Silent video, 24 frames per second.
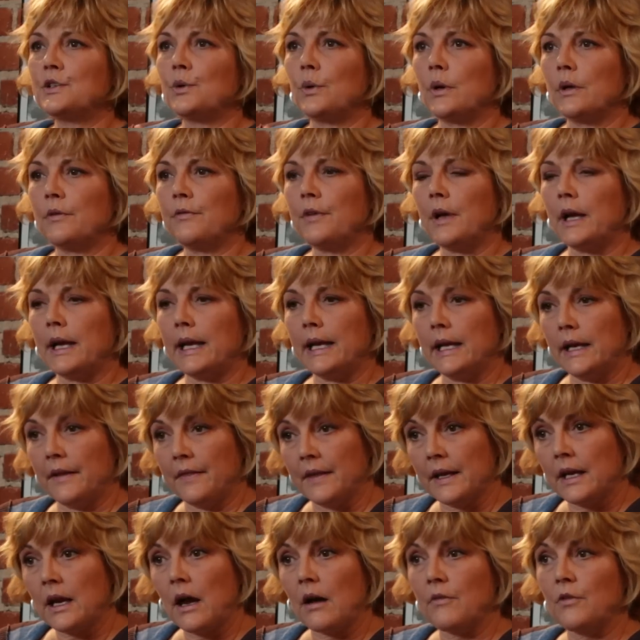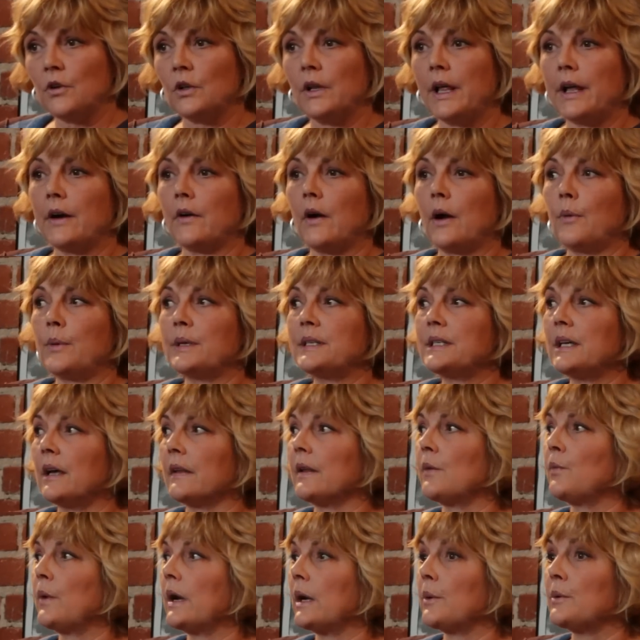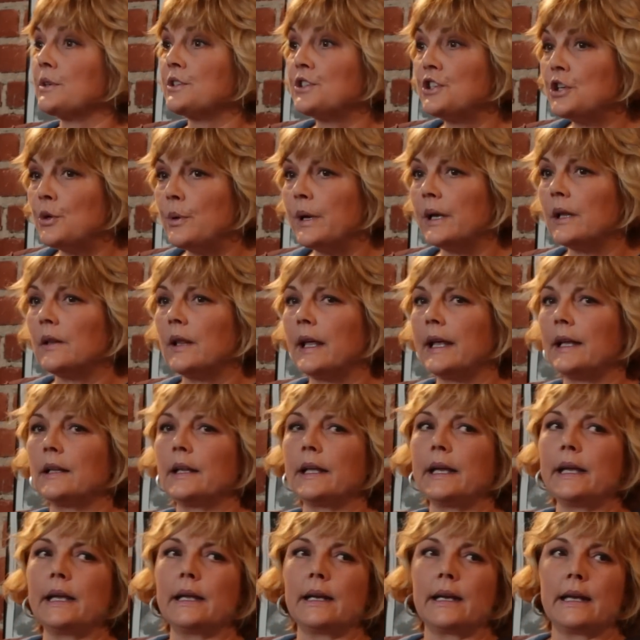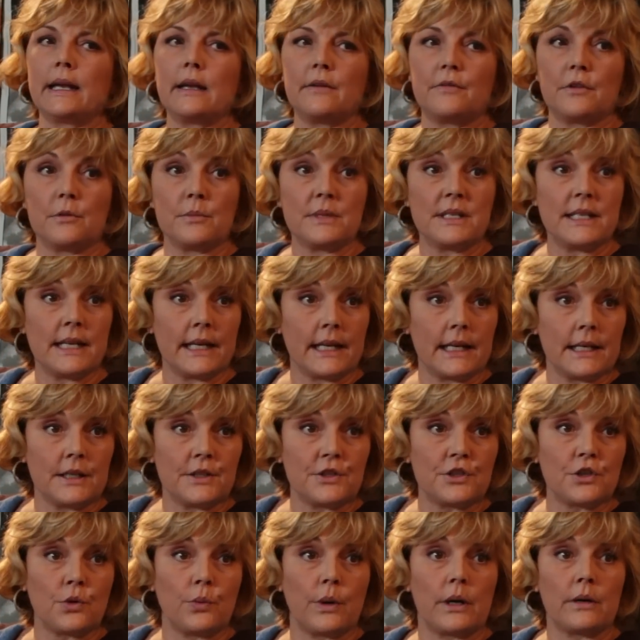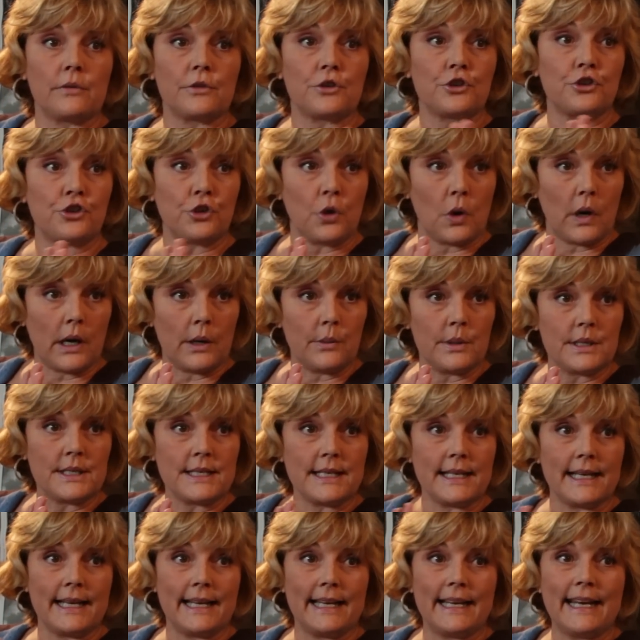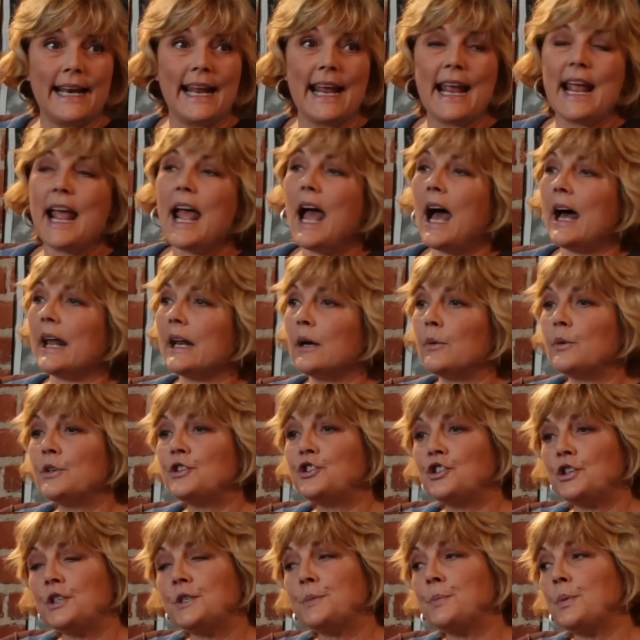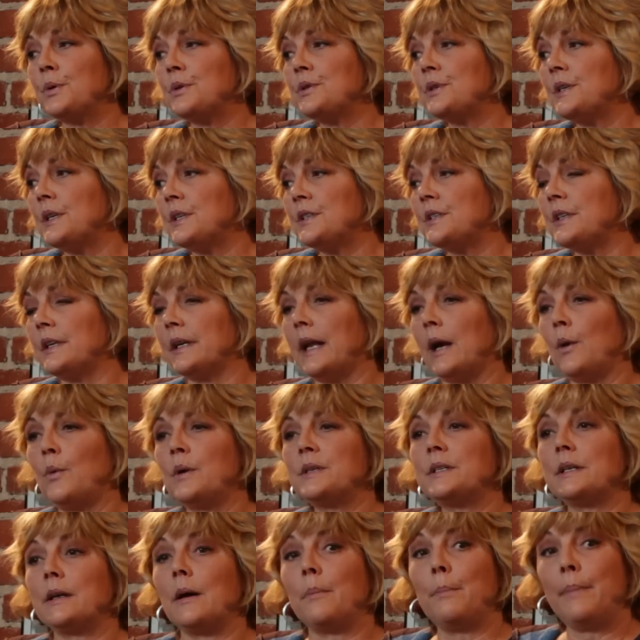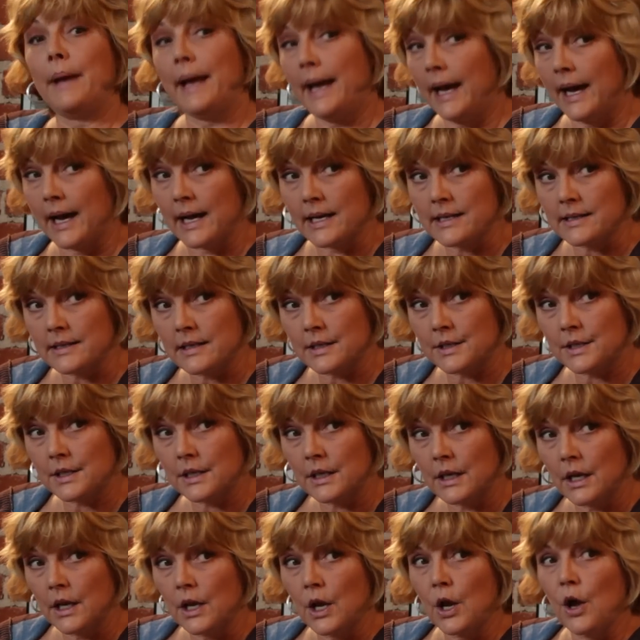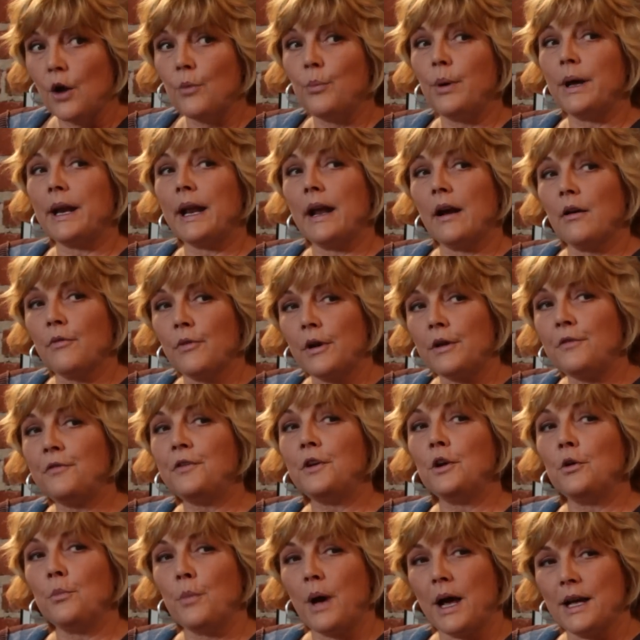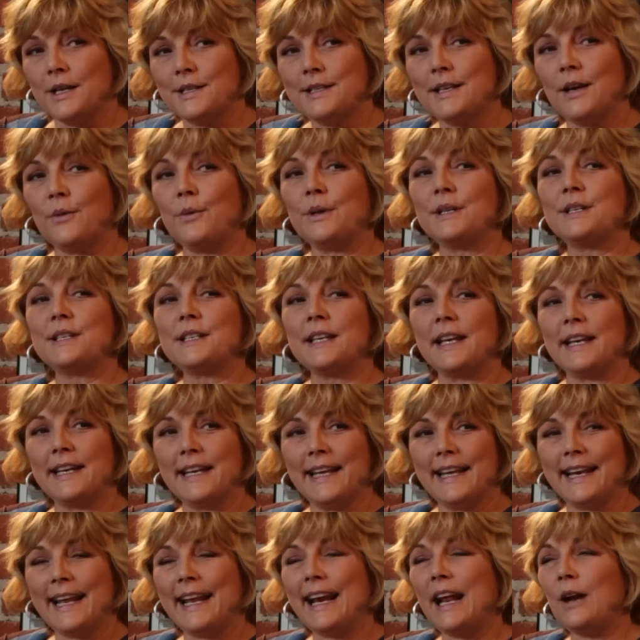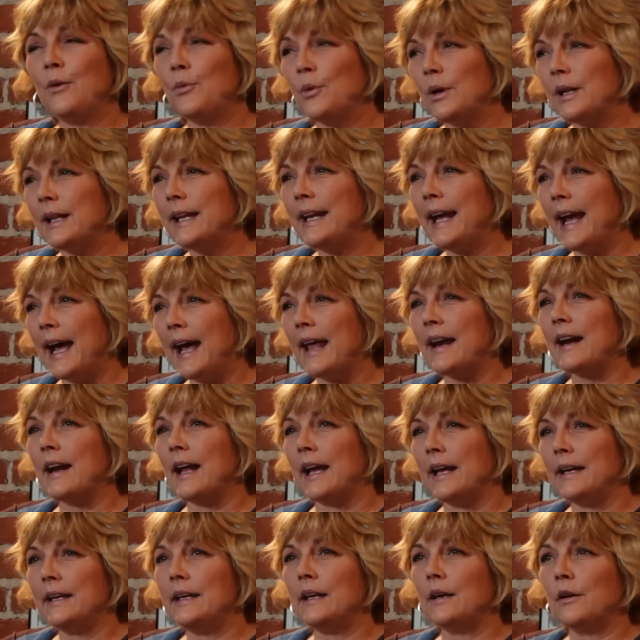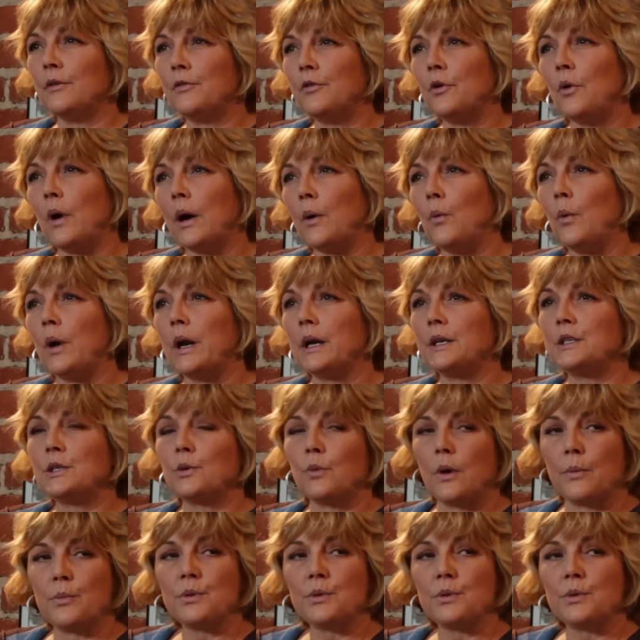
sort of and in the cover letter I would tell them what I was doing lately, and then give them tickets to whatever show I was in. And I was just persistent. I wasn't a pest, but every few months I would send it, and I really had an idea of who I wanted to